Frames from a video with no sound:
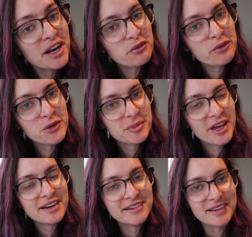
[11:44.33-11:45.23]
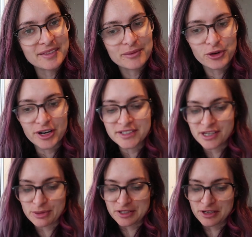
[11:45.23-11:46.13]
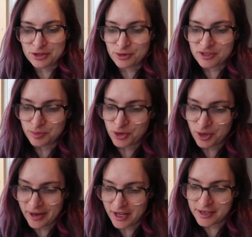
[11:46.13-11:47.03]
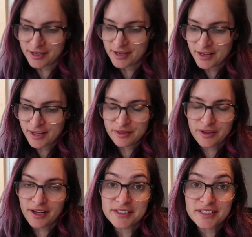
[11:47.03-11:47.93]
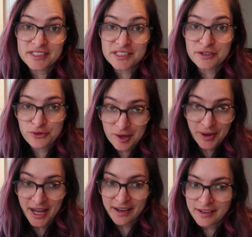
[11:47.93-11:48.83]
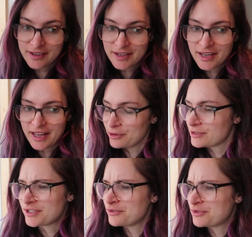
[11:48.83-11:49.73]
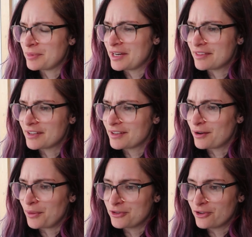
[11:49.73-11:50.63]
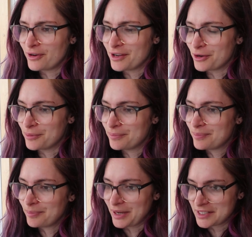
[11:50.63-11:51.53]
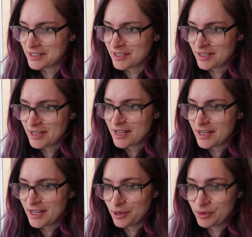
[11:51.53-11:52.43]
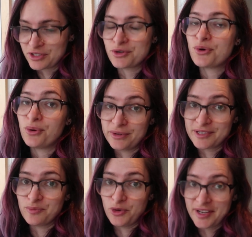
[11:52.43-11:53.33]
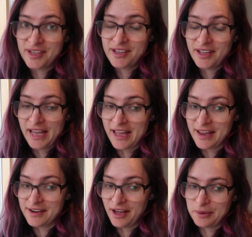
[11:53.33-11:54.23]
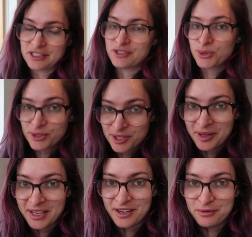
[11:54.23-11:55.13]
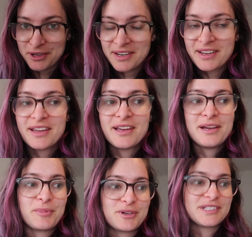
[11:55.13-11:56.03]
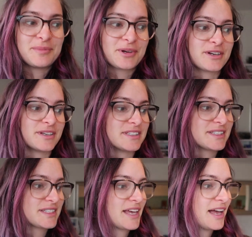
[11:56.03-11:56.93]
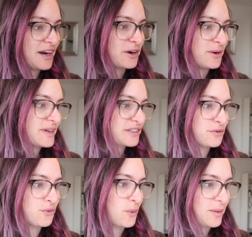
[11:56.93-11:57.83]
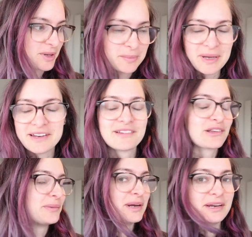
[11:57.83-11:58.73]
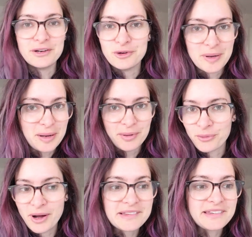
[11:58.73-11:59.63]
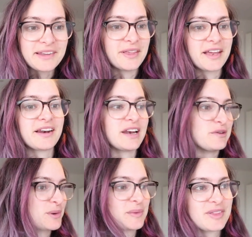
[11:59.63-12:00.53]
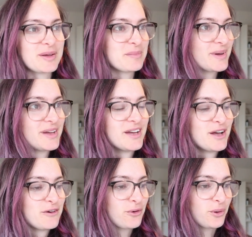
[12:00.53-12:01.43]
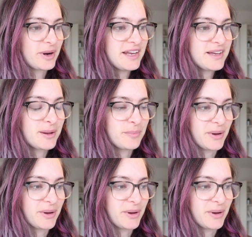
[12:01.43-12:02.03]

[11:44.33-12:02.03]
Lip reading: I never filmed that ending where I said I was going to talk some more about the unsolicited feedback, and I also didn't film anything on the journey home. But it was an awesome week and I was exhausted by the end of it, mostly because I don't know, it's overwhelming meeting so many new people at once and then living with them for a week,